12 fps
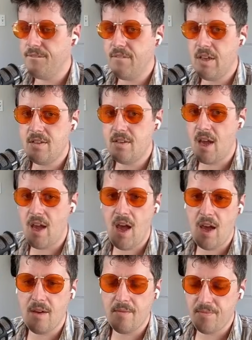say,
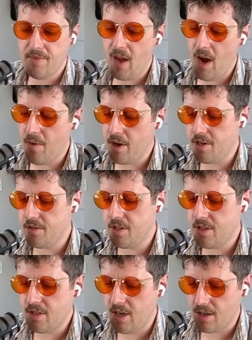hey, I want to use
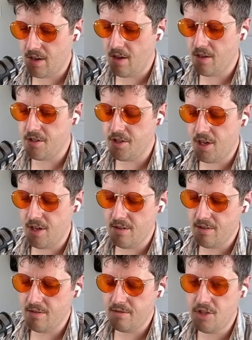this technology,
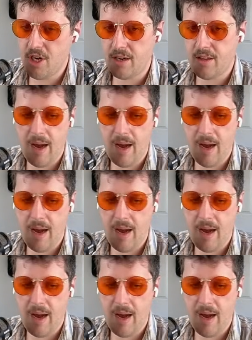check that